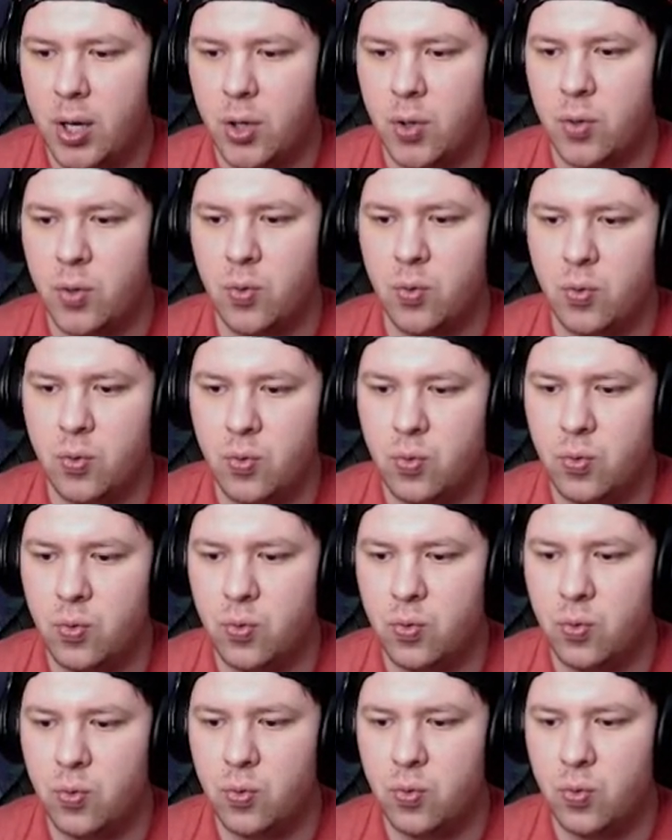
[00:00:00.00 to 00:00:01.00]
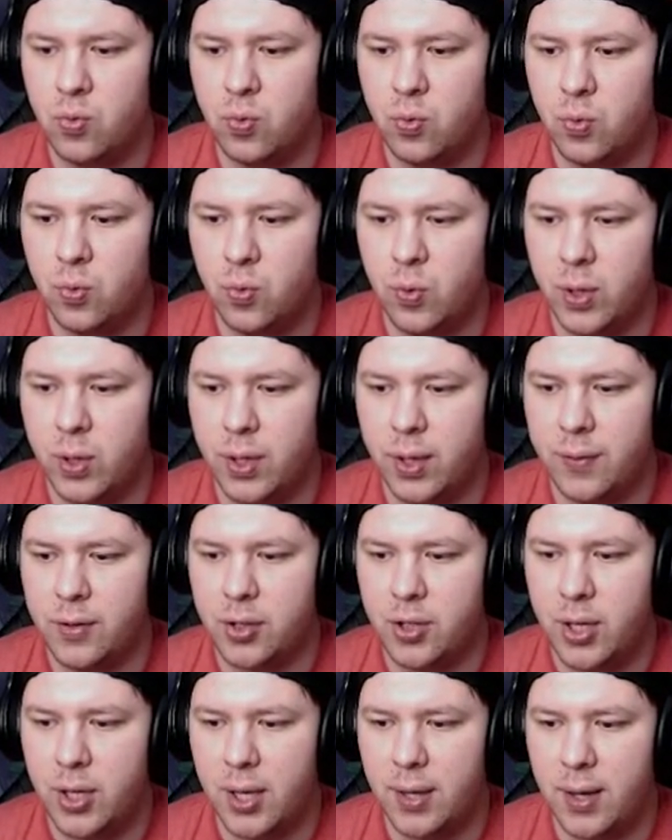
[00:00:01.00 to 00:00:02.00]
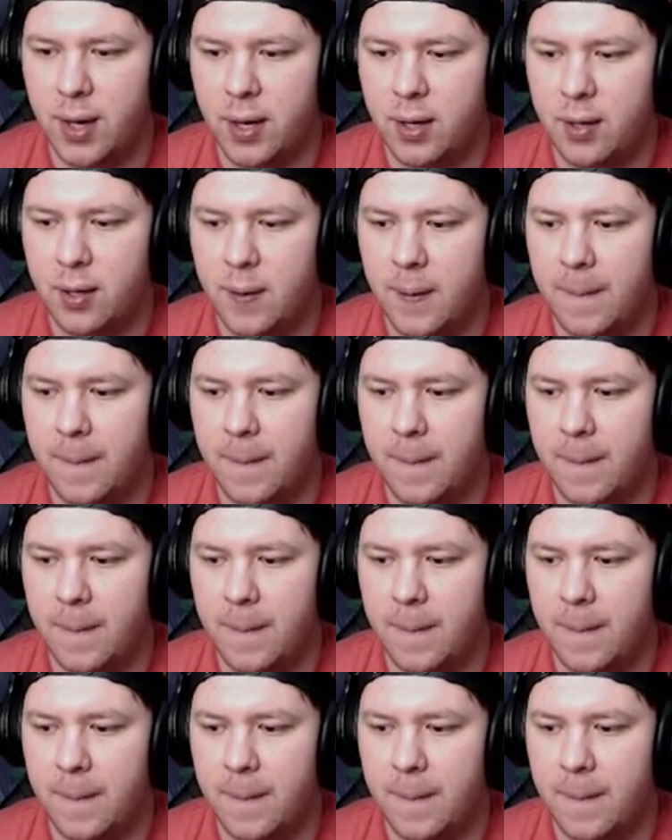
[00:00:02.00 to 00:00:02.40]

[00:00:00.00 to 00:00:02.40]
Ooh. We'll have to chain that.